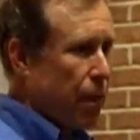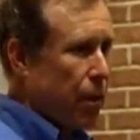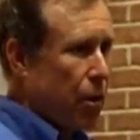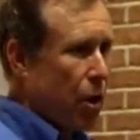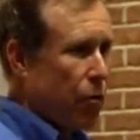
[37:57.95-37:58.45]

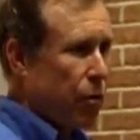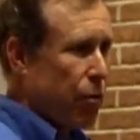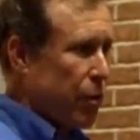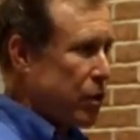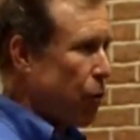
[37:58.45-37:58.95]

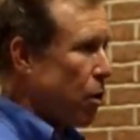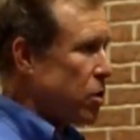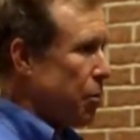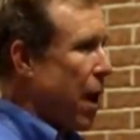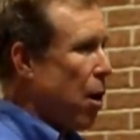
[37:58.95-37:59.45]
As far
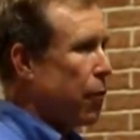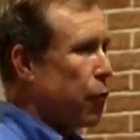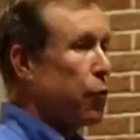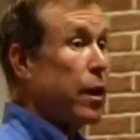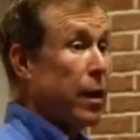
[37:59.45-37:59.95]
as a
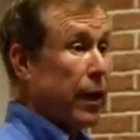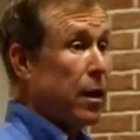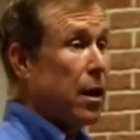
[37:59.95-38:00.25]
powerful feeling.